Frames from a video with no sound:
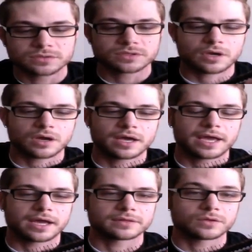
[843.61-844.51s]
saw
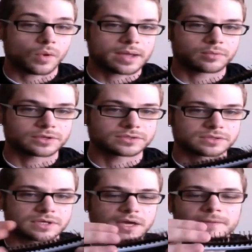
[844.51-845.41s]
had the white
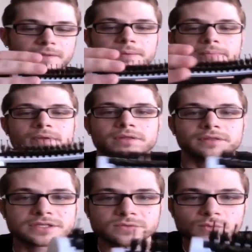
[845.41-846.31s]
bristles on them.
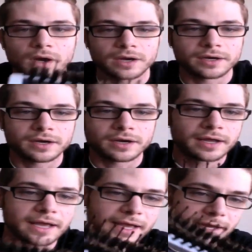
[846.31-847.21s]
This one
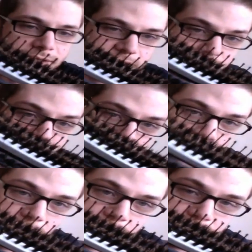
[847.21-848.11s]
has
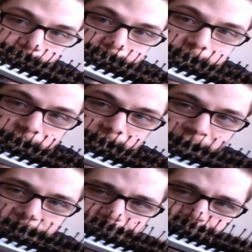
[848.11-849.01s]
a
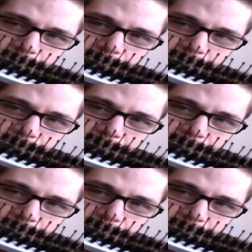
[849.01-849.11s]
synthetic